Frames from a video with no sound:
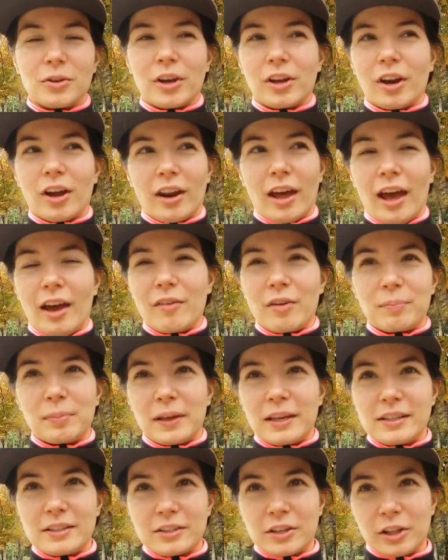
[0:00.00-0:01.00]
You cannot have a
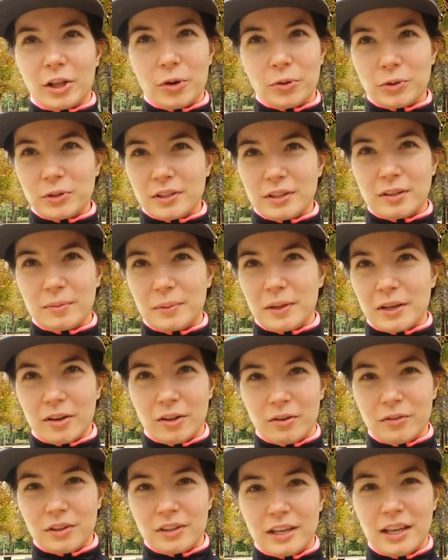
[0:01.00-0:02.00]
place closed in the
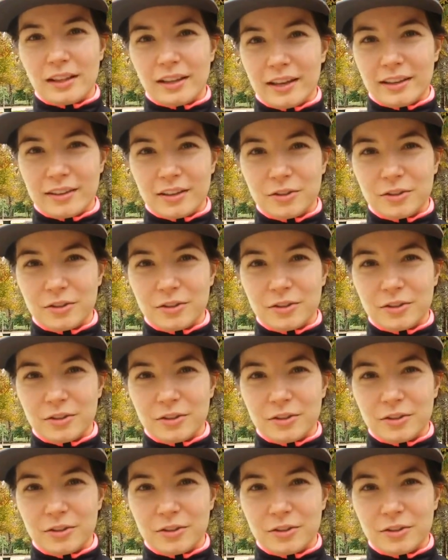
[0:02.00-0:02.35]
middle of the day like